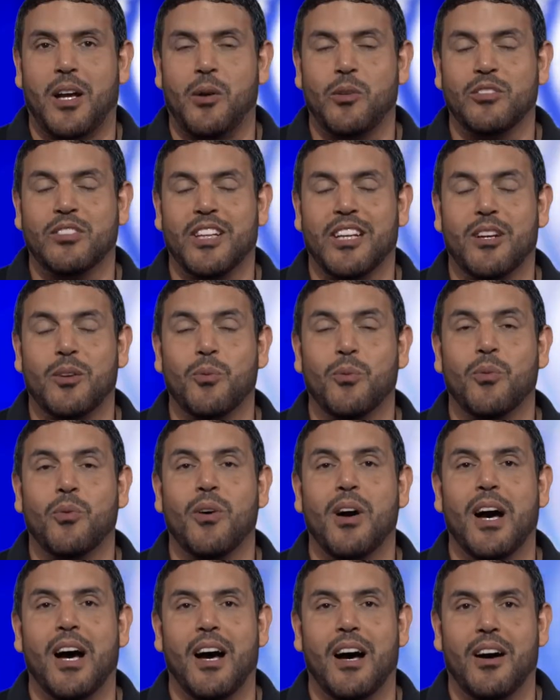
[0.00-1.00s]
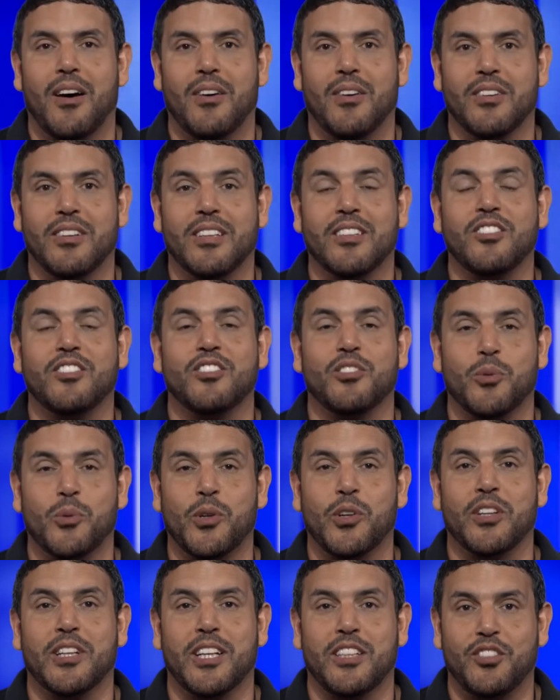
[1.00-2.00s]
I was like, wow, this is a
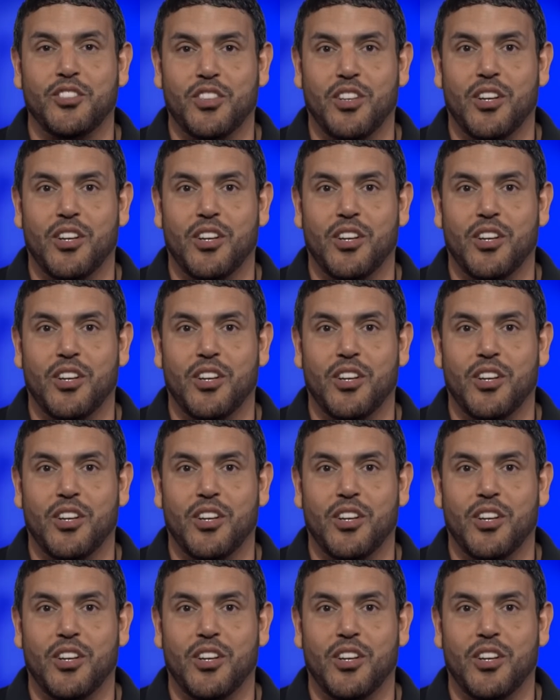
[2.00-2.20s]
real nice